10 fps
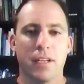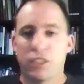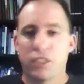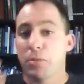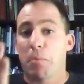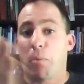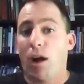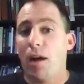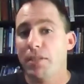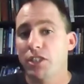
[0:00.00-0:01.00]
She's been
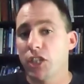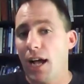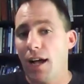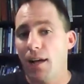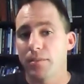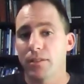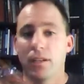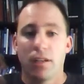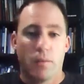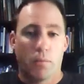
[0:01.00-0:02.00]
promised jobs,
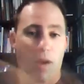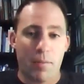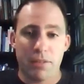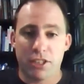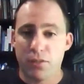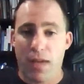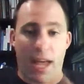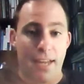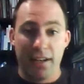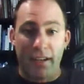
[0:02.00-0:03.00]
promised you
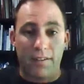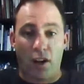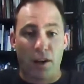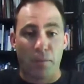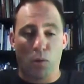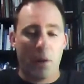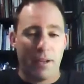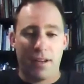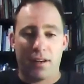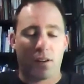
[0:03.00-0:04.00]
ending
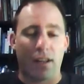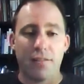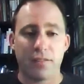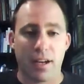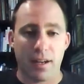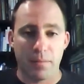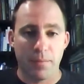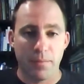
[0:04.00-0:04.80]
unemployment in her lifetime.